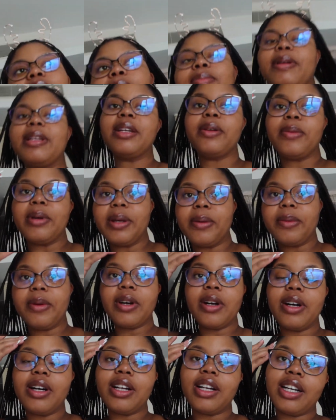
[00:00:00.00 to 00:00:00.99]
spend it where we
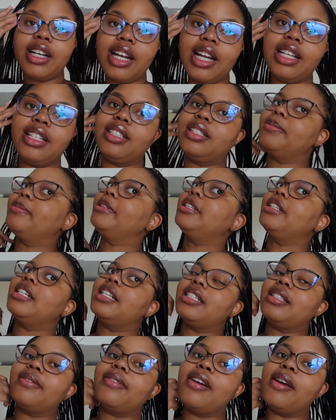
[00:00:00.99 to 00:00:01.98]
are and spend it
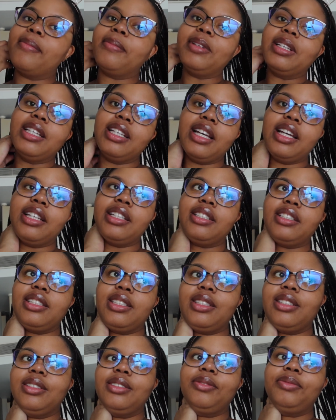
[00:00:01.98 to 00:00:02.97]
as a family and
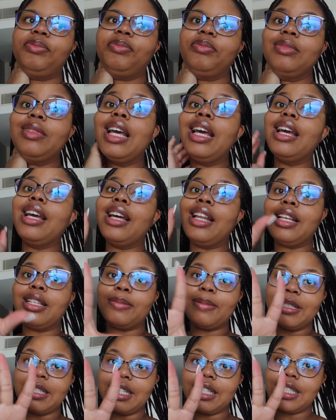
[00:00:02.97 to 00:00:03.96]
you know and as
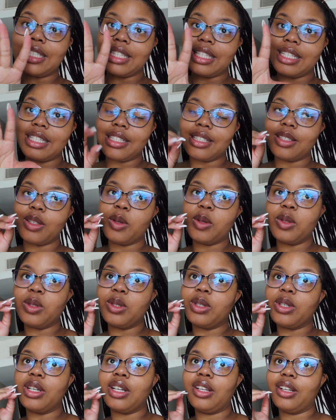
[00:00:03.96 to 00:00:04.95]
much as there's
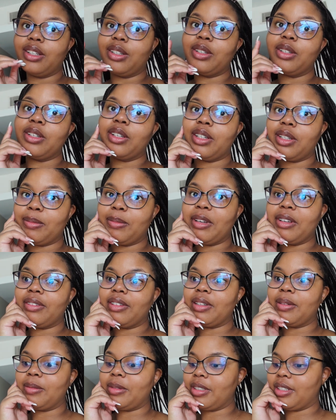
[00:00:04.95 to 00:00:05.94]
also a lot going on in my
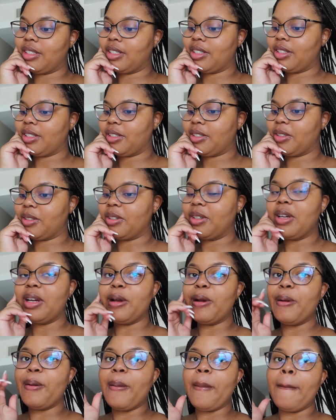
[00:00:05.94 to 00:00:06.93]
family you know
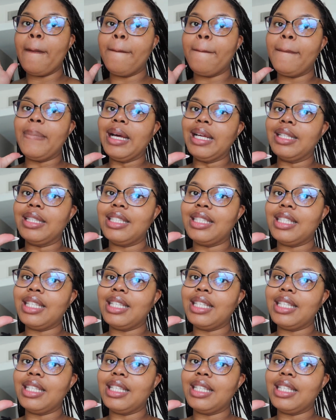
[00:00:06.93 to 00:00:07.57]
but